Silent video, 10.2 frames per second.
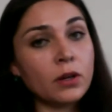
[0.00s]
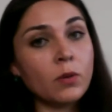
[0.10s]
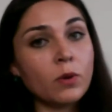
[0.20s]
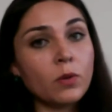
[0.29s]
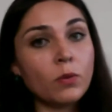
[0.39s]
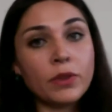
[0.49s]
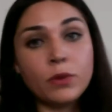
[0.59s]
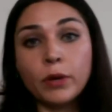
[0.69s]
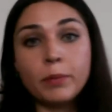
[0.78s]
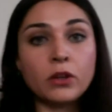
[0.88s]
with
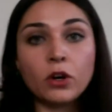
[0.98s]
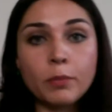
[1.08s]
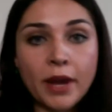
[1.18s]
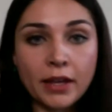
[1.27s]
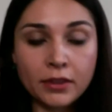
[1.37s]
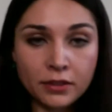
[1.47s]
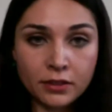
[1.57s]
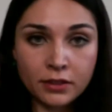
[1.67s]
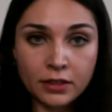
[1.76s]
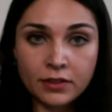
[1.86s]
women or men
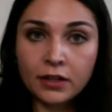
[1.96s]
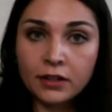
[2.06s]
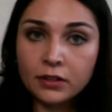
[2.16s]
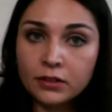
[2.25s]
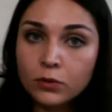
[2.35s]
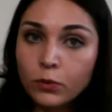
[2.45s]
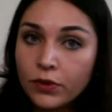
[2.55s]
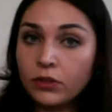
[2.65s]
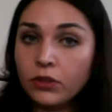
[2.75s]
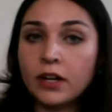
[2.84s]
that are within
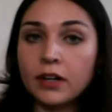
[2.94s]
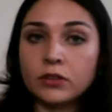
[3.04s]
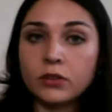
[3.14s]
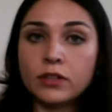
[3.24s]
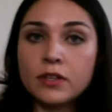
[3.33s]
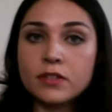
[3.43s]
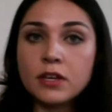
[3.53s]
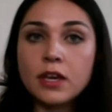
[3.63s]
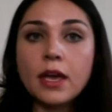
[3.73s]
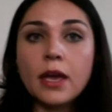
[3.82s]
your target audience.
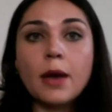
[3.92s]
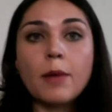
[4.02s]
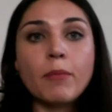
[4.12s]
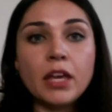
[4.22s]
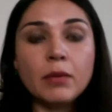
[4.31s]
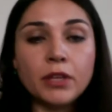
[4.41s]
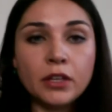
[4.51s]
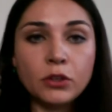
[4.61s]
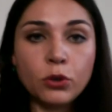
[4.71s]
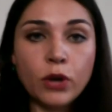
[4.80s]
Maybe
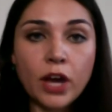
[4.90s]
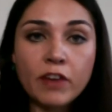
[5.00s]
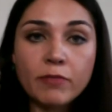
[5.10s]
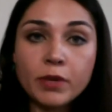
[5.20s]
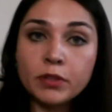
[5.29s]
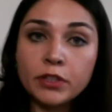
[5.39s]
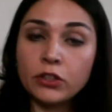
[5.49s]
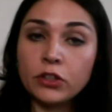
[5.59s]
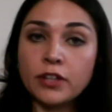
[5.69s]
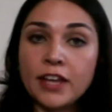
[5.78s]
you have people in your
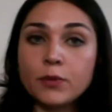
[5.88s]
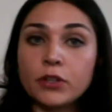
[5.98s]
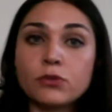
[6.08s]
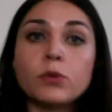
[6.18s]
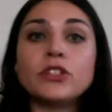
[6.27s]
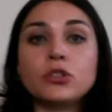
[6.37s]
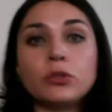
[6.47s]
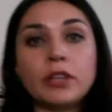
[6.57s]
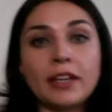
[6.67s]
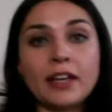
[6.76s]
network through
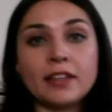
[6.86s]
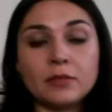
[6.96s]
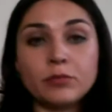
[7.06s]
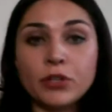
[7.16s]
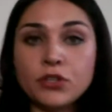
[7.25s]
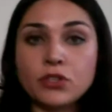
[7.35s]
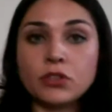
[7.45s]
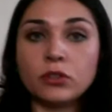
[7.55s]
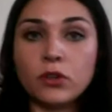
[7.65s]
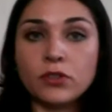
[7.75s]
which you can get in
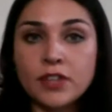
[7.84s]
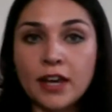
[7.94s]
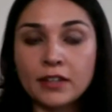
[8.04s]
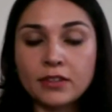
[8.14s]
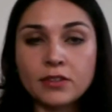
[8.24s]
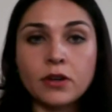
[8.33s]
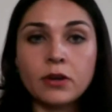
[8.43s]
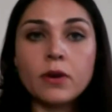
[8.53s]
personal contact. So